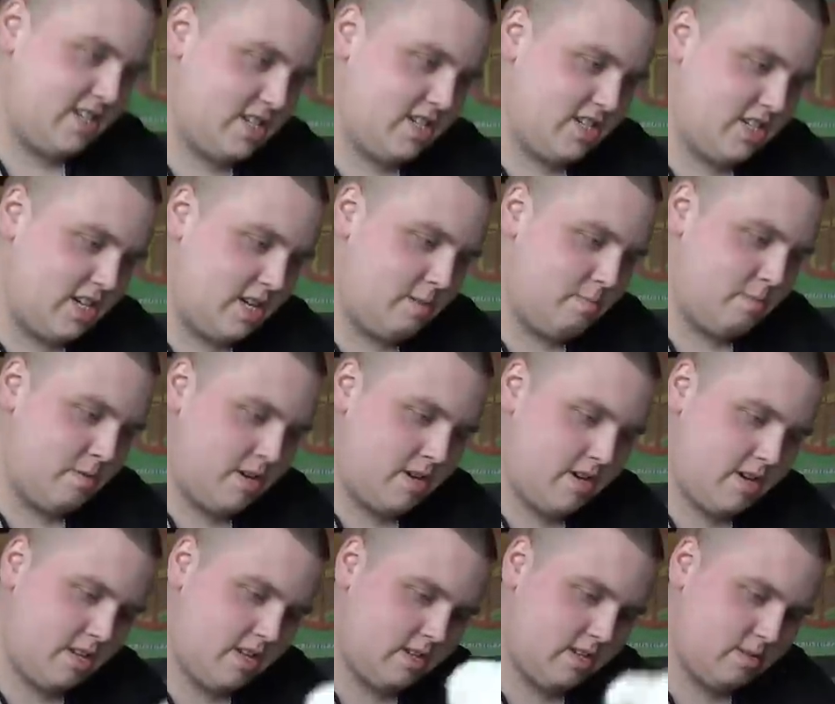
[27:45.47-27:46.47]
sheep
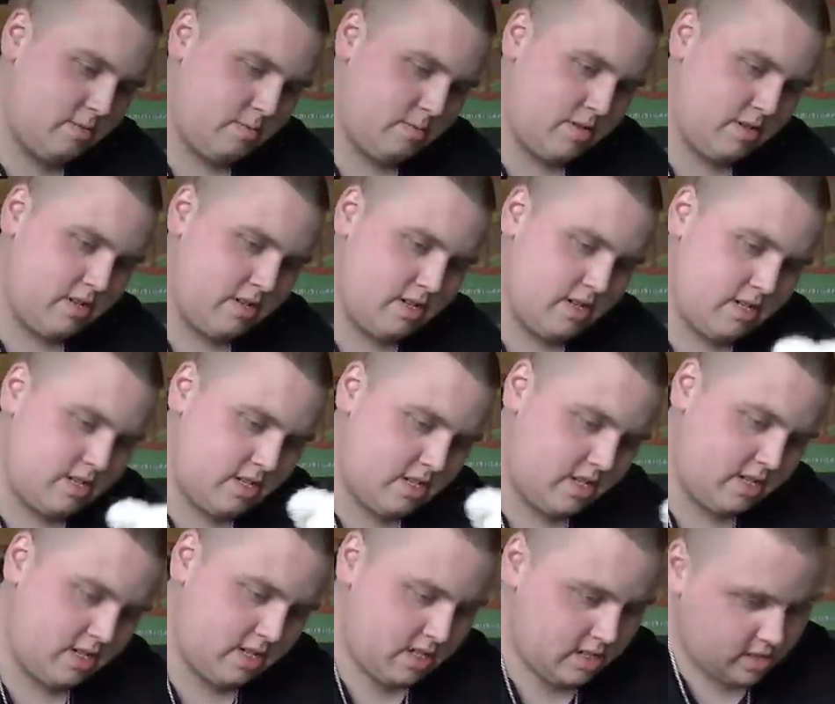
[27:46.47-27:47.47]
bear? He looks weird, doesn't
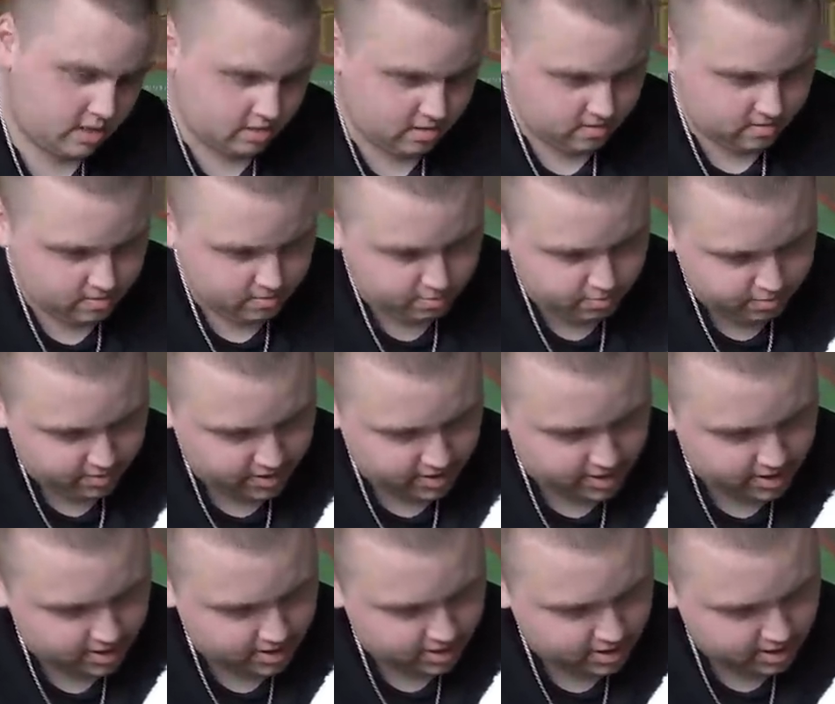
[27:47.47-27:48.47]
he? Yeah.
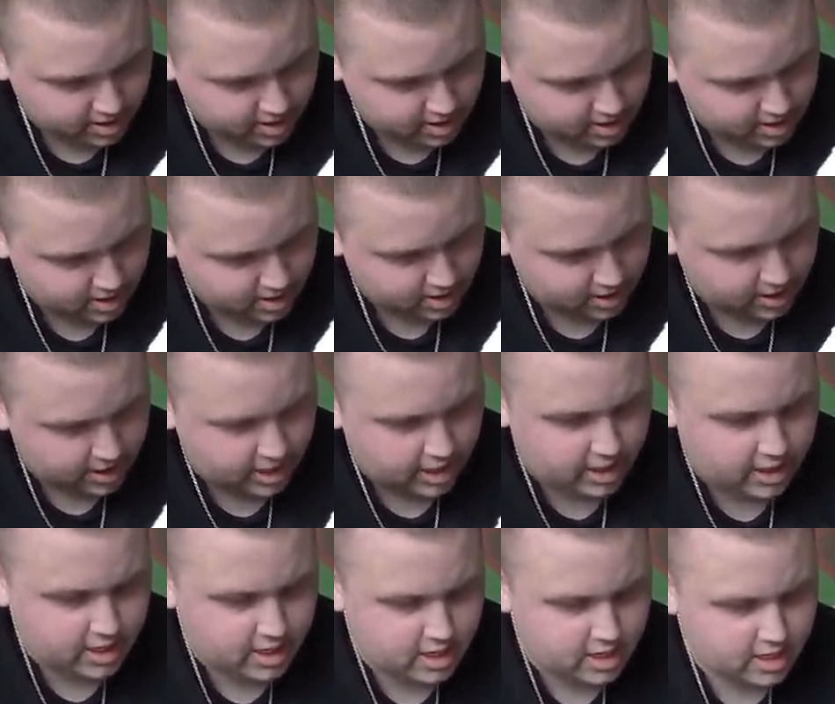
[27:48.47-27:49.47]
Brand is he?
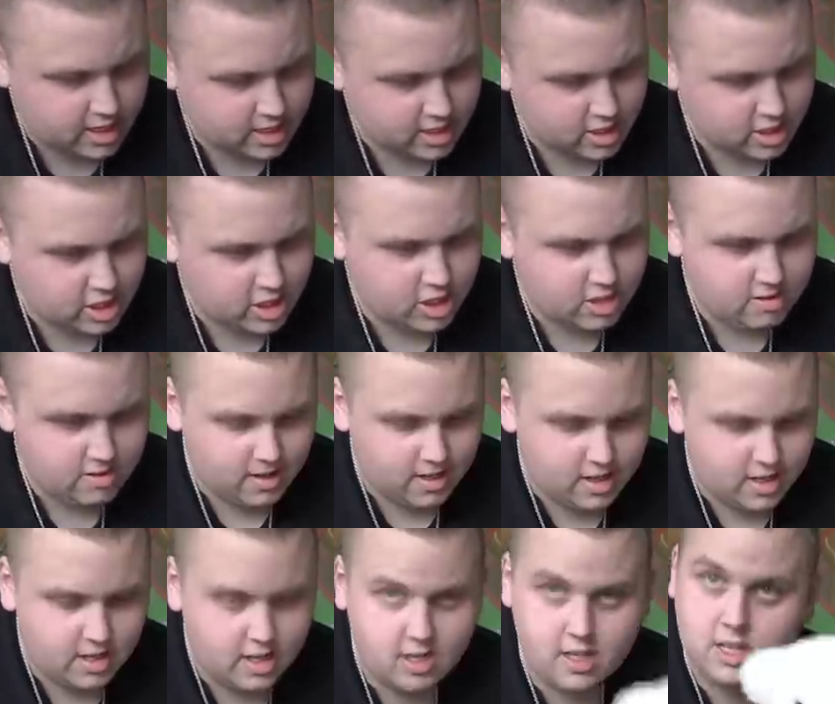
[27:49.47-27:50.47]
Gund,
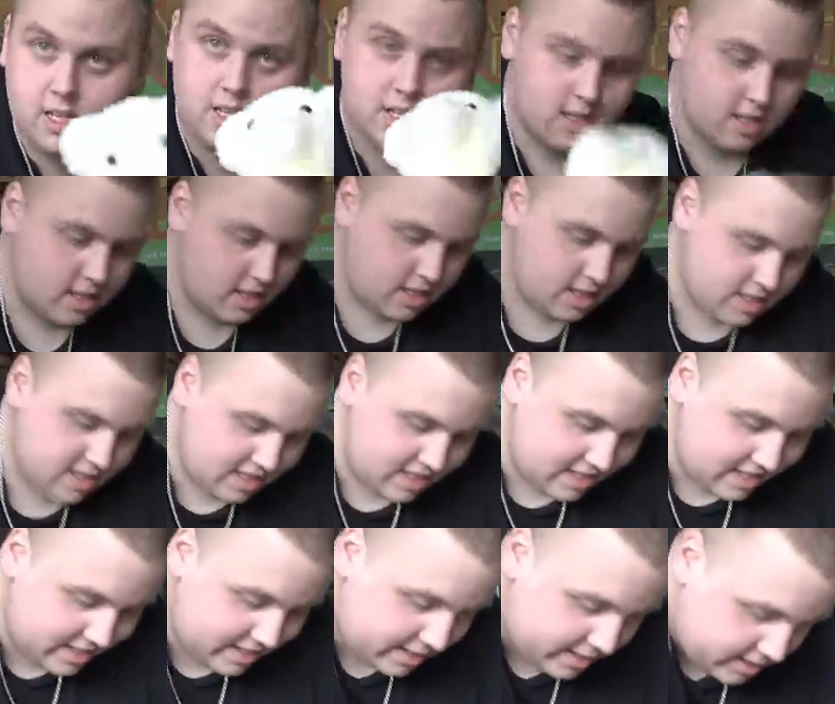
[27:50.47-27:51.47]
G-U-N-D. He's a
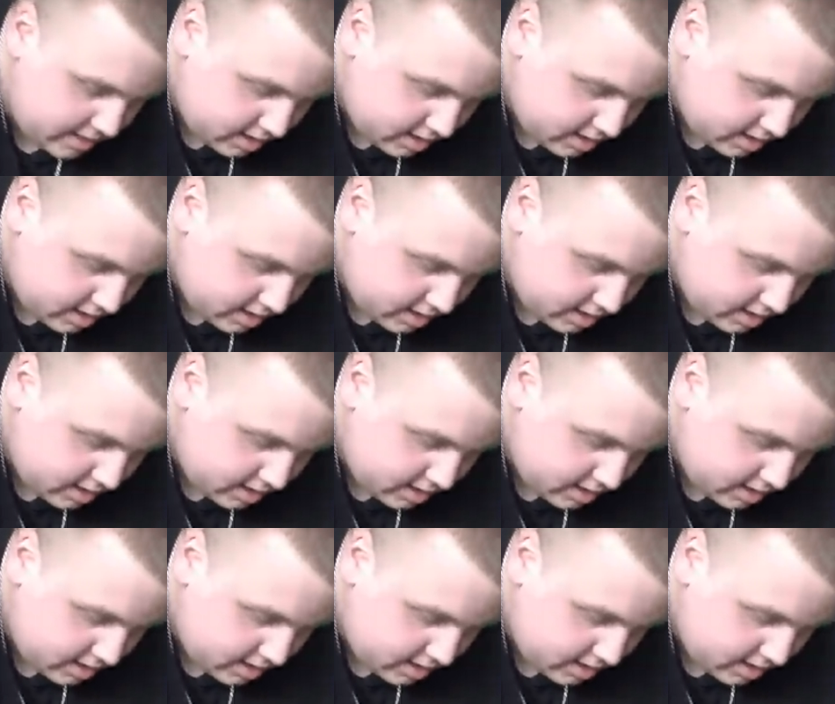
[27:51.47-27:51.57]
gunner.